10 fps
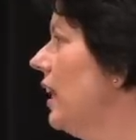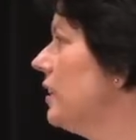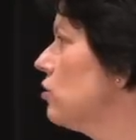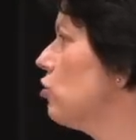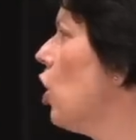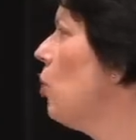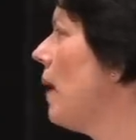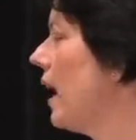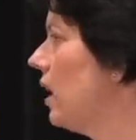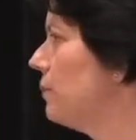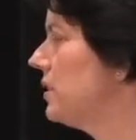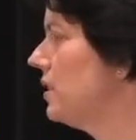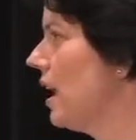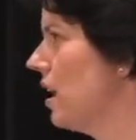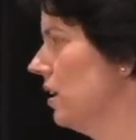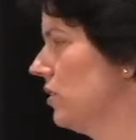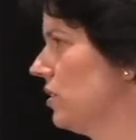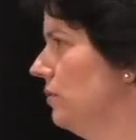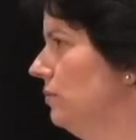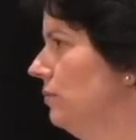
let's go back upstairs.